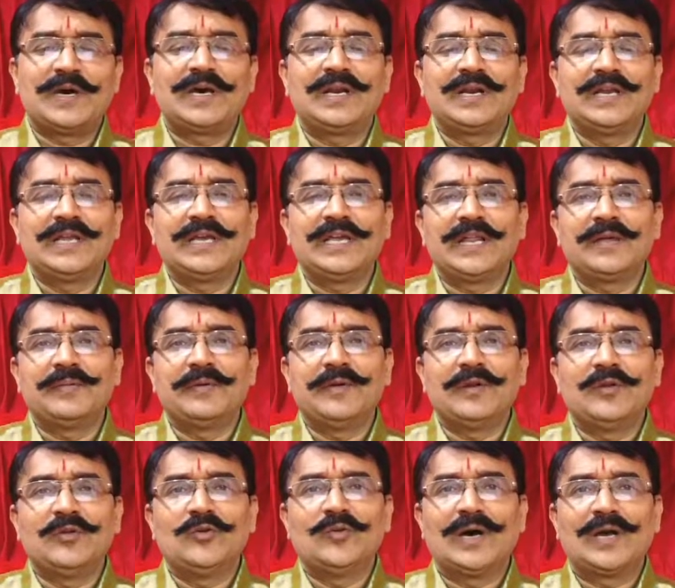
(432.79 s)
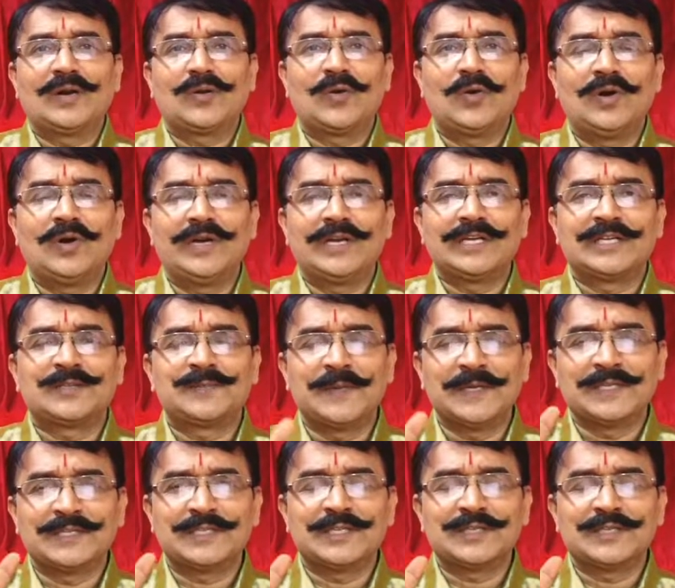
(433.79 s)
earning revenue are called
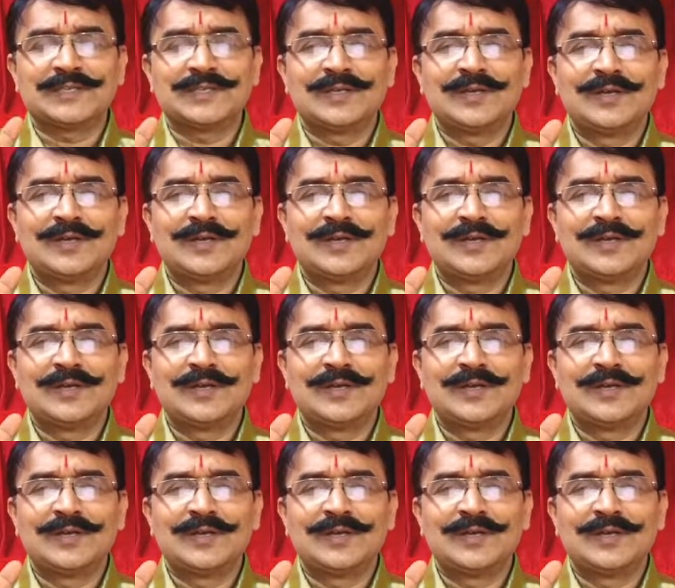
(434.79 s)
expenses.